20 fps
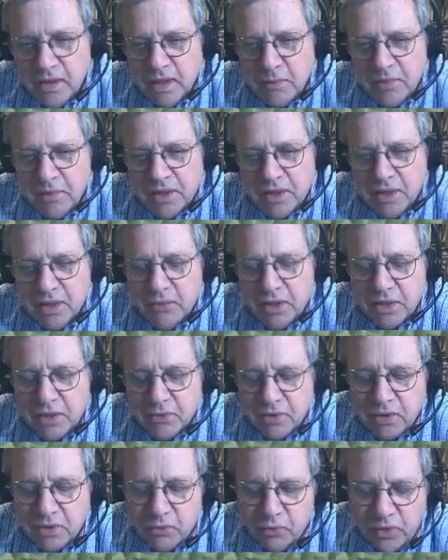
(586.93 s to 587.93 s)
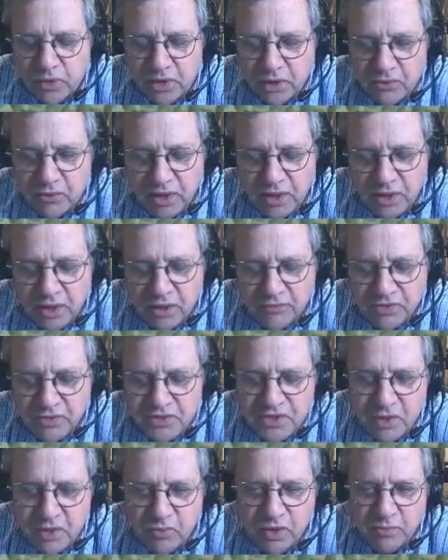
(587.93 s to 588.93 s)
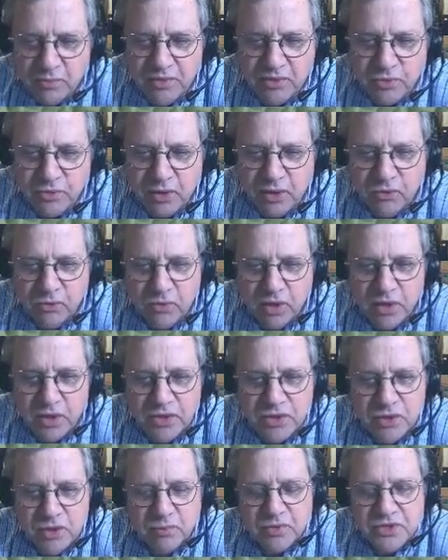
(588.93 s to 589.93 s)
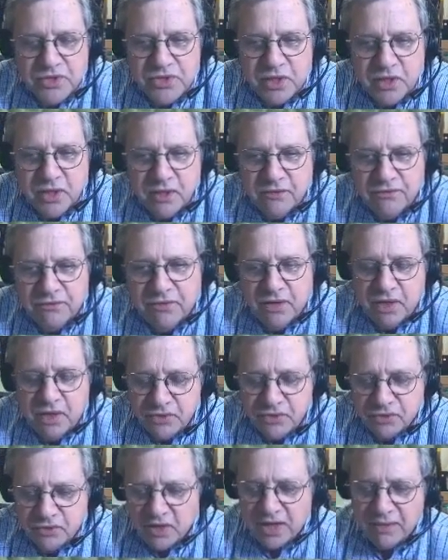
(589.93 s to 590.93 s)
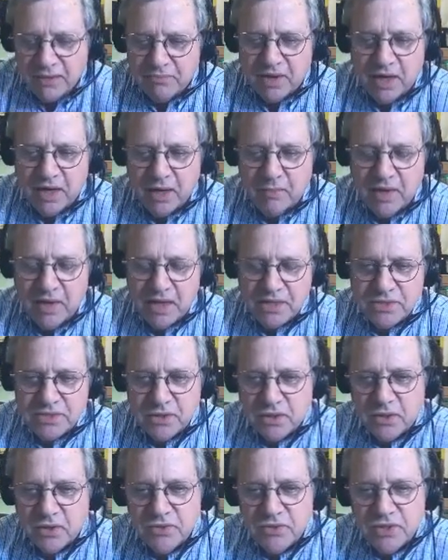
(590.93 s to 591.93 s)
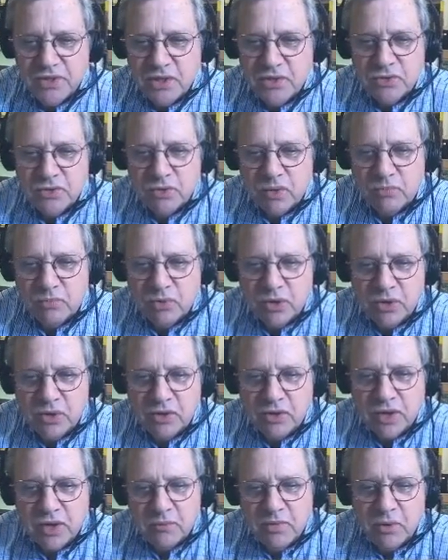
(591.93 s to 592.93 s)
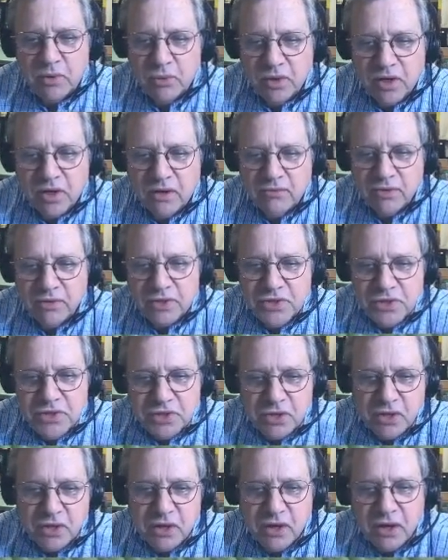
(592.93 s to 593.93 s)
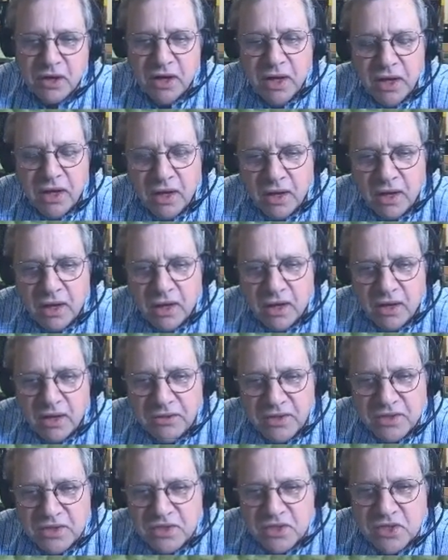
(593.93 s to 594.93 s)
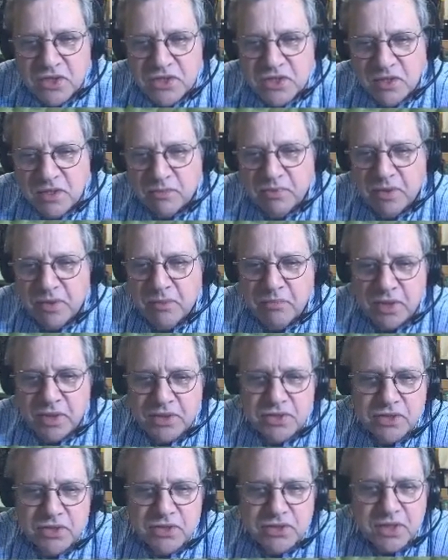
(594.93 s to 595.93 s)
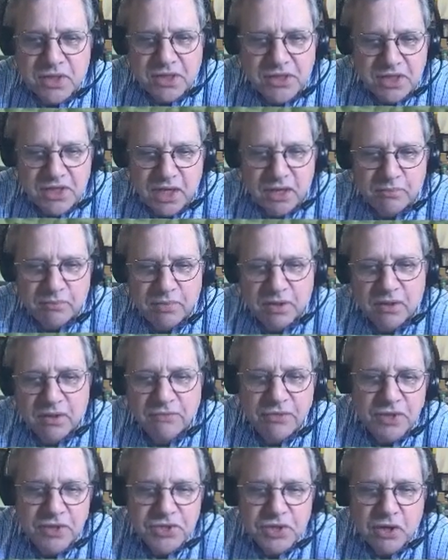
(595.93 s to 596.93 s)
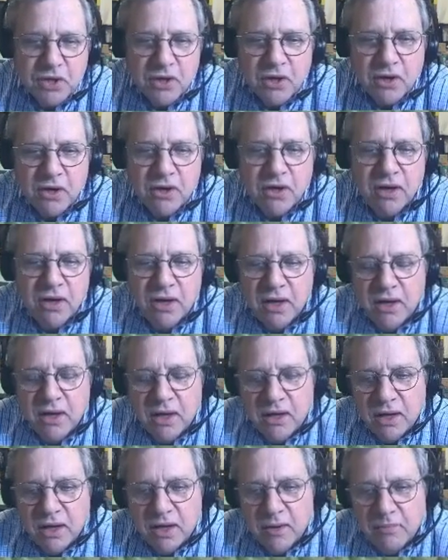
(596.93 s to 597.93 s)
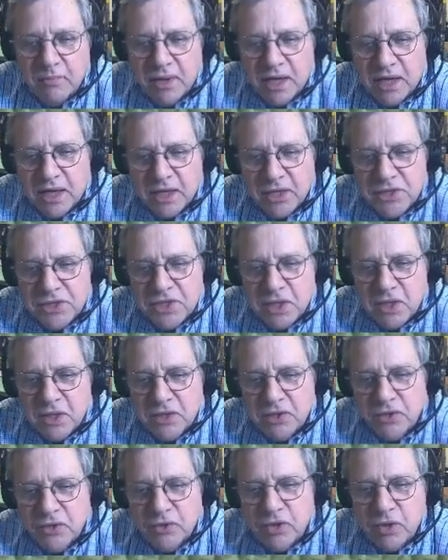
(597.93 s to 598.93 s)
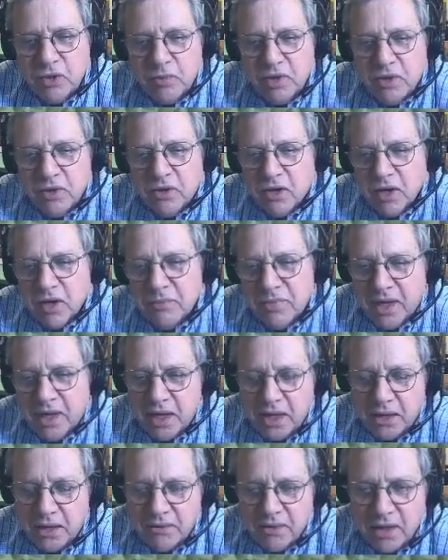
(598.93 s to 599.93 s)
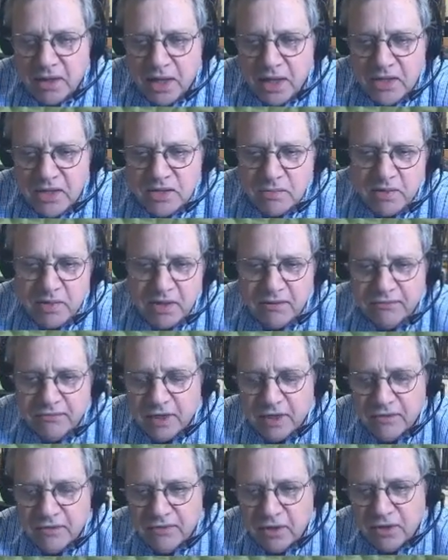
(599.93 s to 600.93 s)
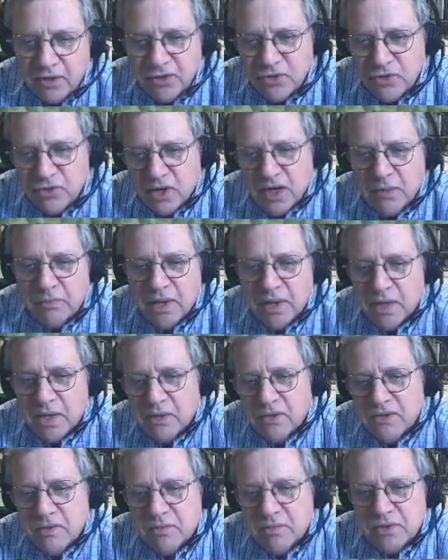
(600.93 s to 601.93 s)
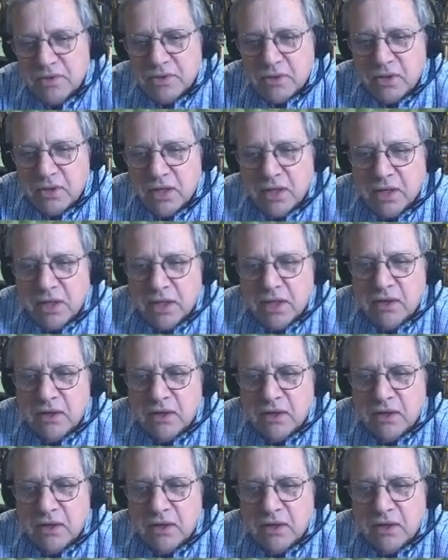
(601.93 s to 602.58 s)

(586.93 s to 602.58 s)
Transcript: Typically, we can we can recover somewhere between one and two percent of the dry biomass that goes into a boiler can be recovered as char. Uh, this is just simply pictures example of the char uh, packaged in a two cubic yard bag that has about 500 dry pounds of material in